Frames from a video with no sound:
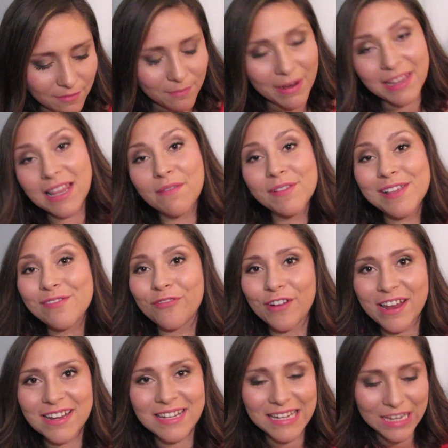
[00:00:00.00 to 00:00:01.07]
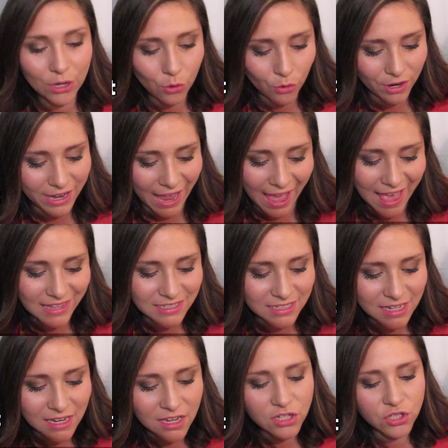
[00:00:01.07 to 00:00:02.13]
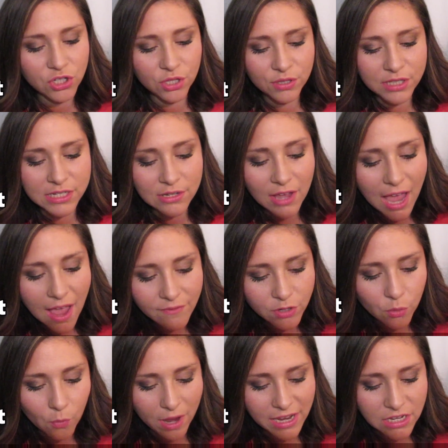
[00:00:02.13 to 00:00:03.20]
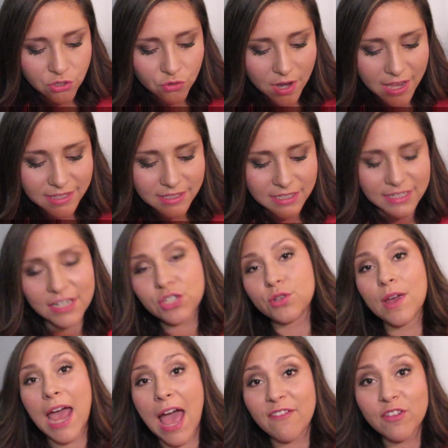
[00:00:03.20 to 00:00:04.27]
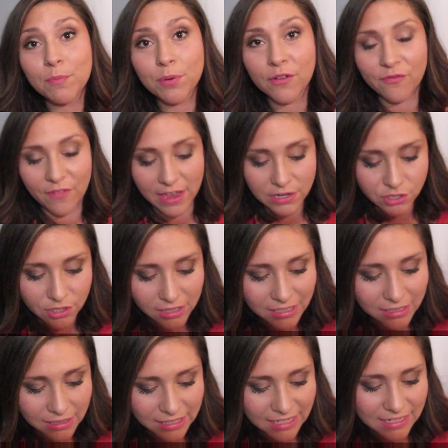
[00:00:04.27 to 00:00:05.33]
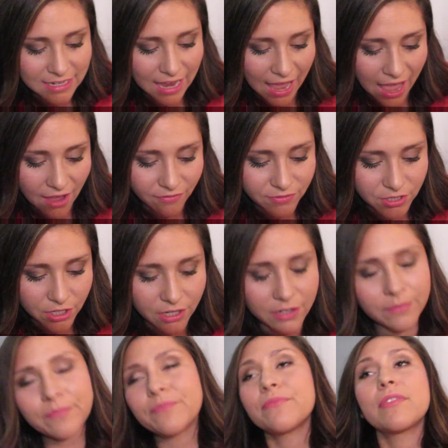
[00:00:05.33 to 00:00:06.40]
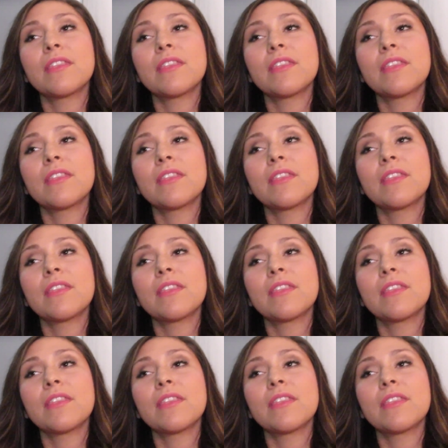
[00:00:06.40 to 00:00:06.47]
My lovely friend, Nee Court, asked, do you still have your wedding dress? Did you have it professionally cleaned after?